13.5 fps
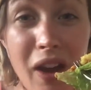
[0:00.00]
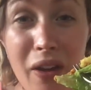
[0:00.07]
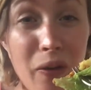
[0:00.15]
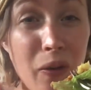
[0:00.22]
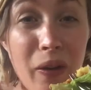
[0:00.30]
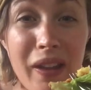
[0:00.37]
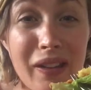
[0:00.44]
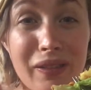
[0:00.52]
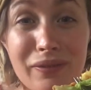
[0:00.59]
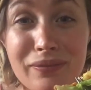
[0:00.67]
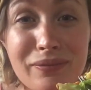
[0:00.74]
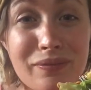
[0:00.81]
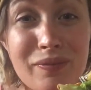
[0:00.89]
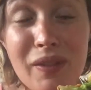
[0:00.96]
oil.
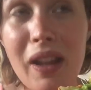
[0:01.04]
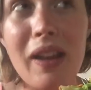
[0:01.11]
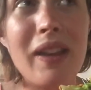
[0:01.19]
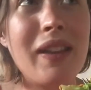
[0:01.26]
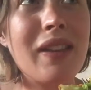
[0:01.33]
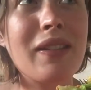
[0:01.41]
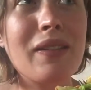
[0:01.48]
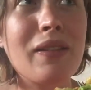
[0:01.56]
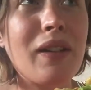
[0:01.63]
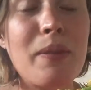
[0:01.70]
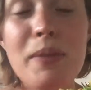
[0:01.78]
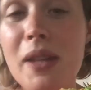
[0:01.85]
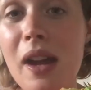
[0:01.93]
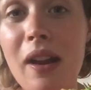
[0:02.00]
Like,
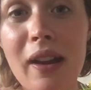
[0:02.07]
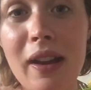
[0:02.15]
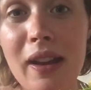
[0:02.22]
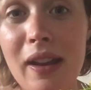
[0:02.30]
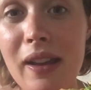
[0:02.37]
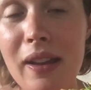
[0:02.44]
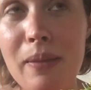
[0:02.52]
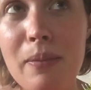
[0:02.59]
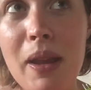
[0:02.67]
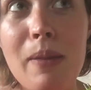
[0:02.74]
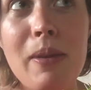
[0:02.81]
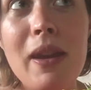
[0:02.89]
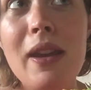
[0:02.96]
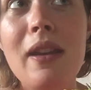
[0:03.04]
I'm sorry, like
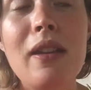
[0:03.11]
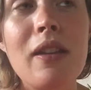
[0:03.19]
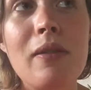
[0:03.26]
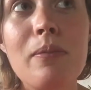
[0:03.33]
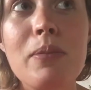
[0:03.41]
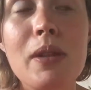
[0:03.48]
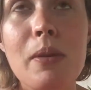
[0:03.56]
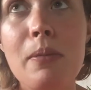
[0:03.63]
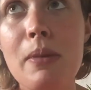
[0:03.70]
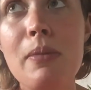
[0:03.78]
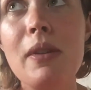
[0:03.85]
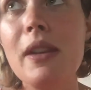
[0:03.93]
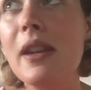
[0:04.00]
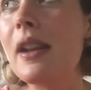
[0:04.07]
maybe some
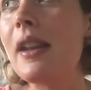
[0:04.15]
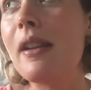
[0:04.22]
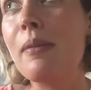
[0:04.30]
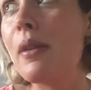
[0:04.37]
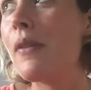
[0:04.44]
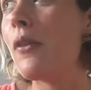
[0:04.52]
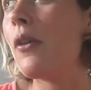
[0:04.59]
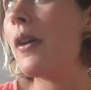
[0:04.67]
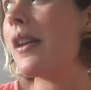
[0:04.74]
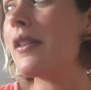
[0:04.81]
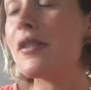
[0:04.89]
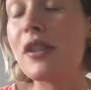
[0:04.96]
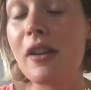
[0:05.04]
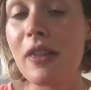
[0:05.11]
people need a little bit of oil
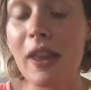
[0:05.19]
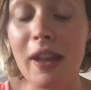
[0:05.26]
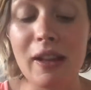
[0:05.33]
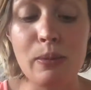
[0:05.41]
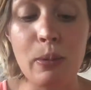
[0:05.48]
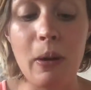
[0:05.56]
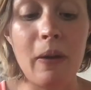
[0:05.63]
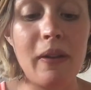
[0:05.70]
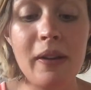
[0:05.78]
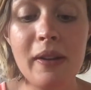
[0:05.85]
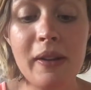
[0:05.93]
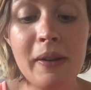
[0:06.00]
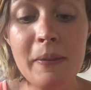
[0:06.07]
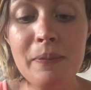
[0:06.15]
in certain things, but
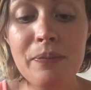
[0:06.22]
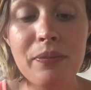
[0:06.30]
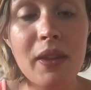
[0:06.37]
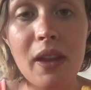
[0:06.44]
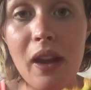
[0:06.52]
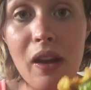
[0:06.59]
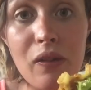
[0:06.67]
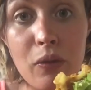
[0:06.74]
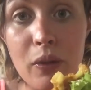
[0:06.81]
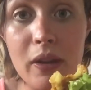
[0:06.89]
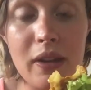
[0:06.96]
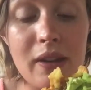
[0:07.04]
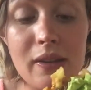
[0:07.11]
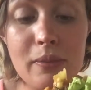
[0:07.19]
avoid
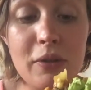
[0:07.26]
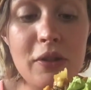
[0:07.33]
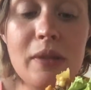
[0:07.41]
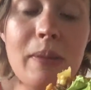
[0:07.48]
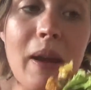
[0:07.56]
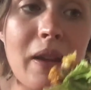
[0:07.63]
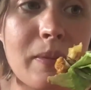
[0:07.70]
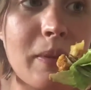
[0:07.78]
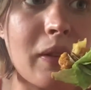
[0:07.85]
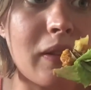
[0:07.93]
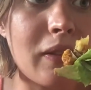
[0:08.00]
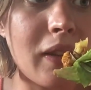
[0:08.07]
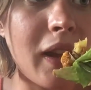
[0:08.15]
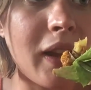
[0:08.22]
it as much as
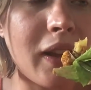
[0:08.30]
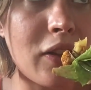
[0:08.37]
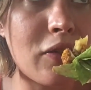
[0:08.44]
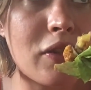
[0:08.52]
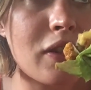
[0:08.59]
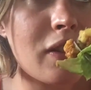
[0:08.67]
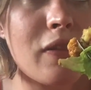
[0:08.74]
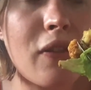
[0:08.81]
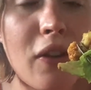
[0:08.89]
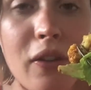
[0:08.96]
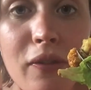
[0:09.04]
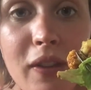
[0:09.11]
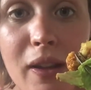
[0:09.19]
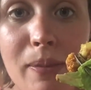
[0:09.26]
possible. Like, you
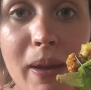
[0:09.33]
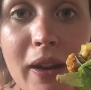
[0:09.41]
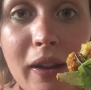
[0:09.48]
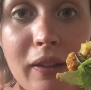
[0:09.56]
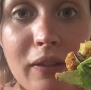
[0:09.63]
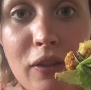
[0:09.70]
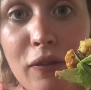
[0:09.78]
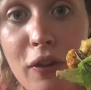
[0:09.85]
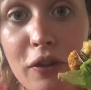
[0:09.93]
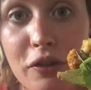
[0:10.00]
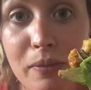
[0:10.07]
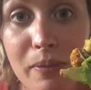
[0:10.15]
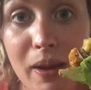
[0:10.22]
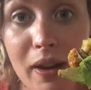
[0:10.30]
fucking feel better, you
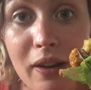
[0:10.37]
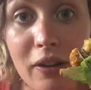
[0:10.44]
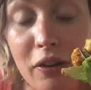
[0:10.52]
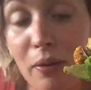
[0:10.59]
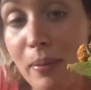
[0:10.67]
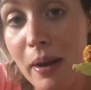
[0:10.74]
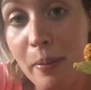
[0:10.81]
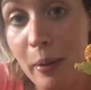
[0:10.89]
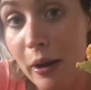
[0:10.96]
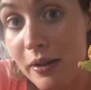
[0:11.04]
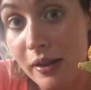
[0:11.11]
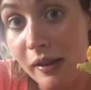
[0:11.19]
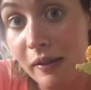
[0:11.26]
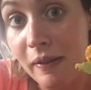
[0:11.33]
function better, you're a better
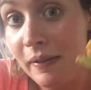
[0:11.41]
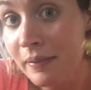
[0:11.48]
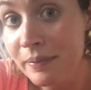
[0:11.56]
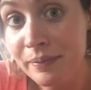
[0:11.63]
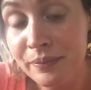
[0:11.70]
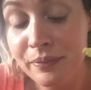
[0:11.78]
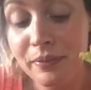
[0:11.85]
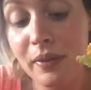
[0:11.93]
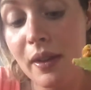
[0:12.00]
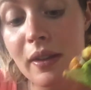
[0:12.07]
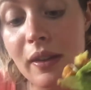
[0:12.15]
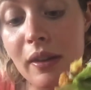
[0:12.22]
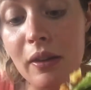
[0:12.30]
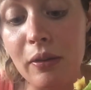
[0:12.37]
person,
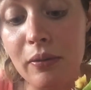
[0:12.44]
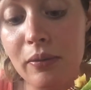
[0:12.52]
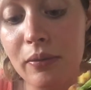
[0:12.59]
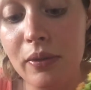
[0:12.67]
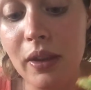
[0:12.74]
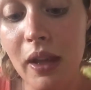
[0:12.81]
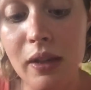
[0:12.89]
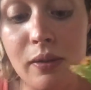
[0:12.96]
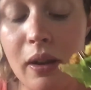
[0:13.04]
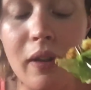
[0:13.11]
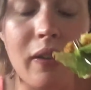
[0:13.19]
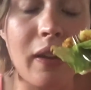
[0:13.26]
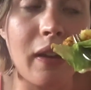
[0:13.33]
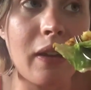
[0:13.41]
you know. That's what I
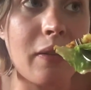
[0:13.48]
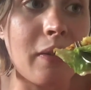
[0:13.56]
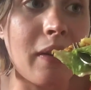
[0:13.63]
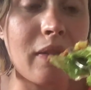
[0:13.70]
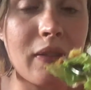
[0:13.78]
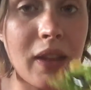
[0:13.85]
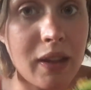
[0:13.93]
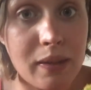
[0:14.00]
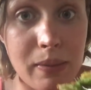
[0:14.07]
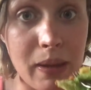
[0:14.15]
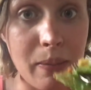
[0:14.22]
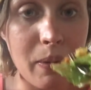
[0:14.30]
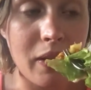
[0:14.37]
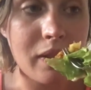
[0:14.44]
think anyway. That's
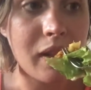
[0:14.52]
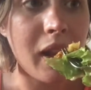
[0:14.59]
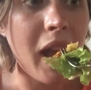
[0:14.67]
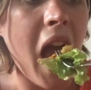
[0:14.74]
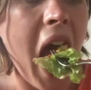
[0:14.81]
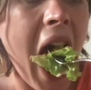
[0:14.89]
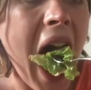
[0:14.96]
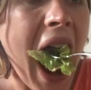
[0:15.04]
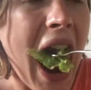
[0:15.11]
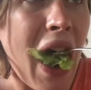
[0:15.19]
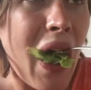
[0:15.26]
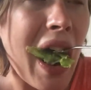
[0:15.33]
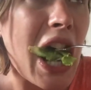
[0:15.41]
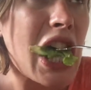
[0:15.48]
me personally.
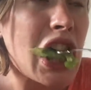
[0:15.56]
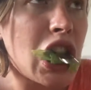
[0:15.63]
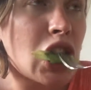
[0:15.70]
But